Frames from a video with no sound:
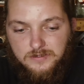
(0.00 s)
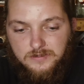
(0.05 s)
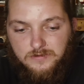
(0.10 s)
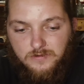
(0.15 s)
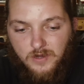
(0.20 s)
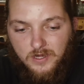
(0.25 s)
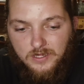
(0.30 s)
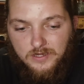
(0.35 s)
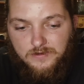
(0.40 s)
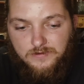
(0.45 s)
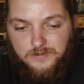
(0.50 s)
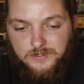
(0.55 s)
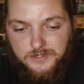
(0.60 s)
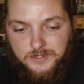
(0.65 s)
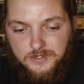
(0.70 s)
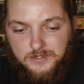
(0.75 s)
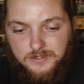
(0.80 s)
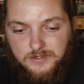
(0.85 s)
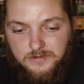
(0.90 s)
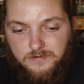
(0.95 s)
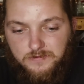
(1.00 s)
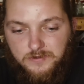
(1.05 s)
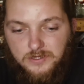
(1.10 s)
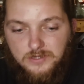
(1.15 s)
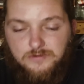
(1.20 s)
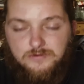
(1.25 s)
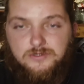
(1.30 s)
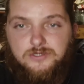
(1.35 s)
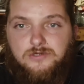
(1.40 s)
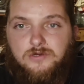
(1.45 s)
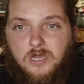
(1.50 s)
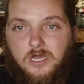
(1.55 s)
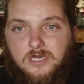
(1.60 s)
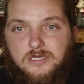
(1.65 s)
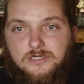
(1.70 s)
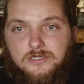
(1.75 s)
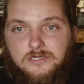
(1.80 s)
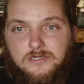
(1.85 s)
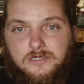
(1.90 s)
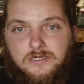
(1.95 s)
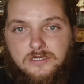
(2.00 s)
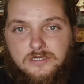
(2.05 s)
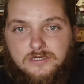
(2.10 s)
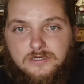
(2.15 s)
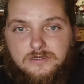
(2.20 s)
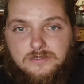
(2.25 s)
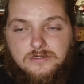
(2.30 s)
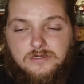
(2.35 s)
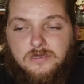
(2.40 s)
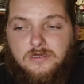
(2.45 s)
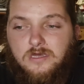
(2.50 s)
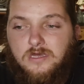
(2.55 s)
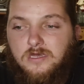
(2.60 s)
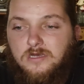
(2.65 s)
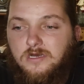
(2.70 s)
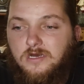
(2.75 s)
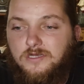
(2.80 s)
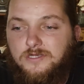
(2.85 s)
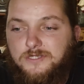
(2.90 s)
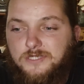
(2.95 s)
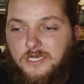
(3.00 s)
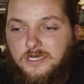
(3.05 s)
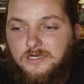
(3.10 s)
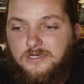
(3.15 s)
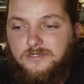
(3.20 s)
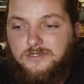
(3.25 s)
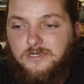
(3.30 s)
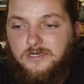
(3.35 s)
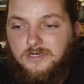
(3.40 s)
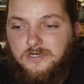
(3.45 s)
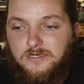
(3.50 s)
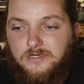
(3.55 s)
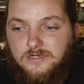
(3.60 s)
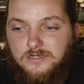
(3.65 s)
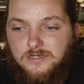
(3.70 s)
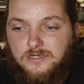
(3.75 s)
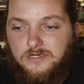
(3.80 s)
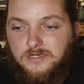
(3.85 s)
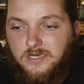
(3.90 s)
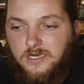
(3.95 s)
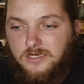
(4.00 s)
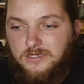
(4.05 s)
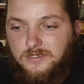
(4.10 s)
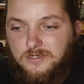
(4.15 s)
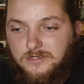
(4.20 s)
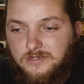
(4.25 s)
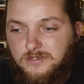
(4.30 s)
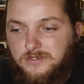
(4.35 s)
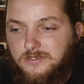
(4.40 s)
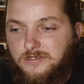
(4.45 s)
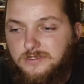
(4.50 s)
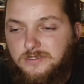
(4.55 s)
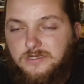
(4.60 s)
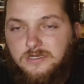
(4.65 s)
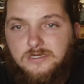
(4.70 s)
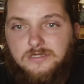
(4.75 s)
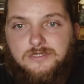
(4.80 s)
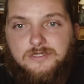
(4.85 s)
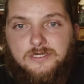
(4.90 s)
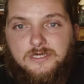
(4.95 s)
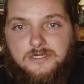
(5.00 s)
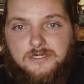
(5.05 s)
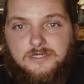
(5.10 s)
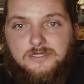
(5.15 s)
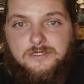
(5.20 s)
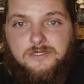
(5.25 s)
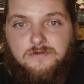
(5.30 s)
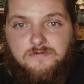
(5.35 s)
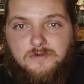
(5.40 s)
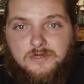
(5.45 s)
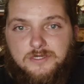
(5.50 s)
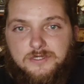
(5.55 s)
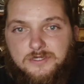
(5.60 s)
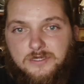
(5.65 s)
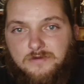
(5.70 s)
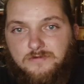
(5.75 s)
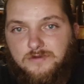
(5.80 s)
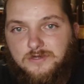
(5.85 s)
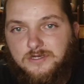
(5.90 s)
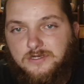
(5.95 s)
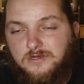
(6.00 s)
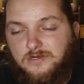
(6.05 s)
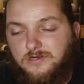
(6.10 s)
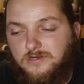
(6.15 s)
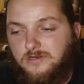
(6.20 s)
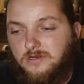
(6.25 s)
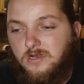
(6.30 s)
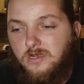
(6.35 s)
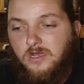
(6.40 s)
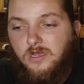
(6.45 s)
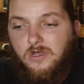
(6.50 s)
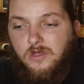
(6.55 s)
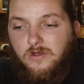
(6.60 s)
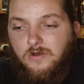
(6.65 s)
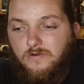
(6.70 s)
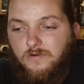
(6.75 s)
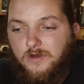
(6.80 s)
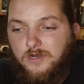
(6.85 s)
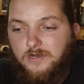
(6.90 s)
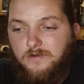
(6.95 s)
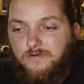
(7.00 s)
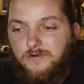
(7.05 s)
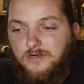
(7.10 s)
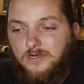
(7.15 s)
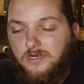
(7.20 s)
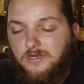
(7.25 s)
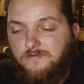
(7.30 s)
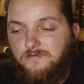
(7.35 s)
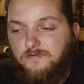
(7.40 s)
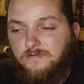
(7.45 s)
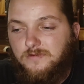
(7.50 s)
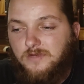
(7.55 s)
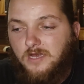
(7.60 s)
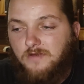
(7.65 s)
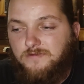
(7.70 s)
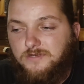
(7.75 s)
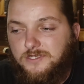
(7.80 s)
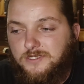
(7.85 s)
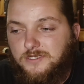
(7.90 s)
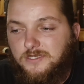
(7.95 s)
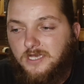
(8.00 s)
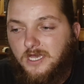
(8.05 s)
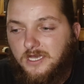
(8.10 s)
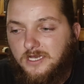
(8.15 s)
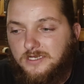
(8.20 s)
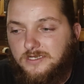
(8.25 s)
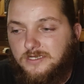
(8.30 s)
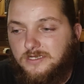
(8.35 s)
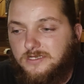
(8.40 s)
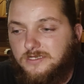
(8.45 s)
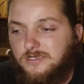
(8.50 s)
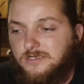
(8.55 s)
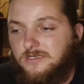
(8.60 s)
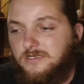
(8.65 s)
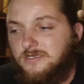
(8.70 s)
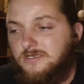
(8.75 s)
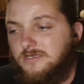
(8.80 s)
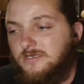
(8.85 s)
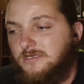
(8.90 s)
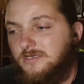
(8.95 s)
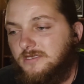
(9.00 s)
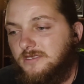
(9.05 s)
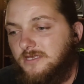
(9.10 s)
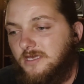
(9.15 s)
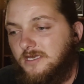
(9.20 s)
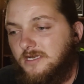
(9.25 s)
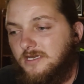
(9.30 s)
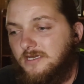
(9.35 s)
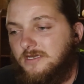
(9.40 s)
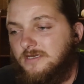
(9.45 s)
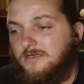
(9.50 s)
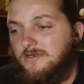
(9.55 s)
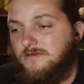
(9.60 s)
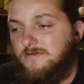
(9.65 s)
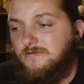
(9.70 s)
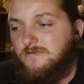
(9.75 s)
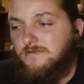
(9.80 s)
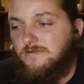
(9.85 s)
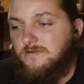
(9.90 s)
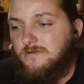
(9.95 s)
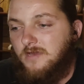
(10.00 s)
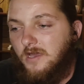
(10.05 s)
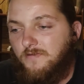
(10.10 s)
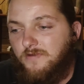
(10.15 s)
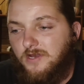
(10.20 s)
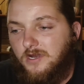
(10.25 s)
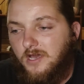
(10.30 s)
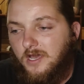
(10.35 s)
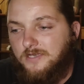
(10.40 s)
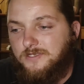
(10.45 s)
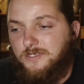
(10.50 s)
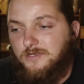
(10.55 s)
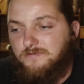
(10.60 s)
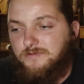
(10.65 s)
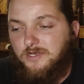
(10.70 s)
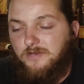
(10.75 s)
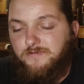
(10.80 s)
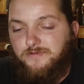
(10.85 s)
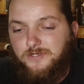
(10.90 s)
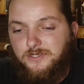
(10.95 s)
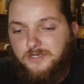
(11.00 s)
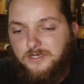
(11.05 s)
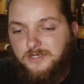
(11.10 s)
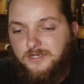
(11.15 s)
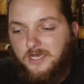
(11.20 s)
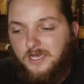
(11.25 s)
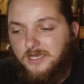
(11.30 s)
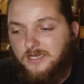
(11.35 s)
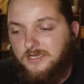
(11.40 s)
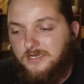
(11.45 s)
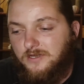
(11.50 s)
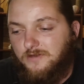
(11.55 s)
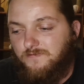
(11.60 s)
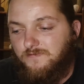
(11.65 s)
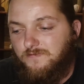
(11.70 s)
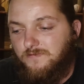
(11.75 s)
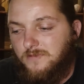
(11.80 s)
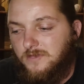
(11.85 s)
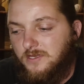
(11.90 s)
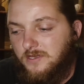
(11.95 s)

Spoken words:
while it was filled with trash and unsanitary, and then got a sickness in my stomach or whatever. I'm just glad that I sometimes look at that, and I'm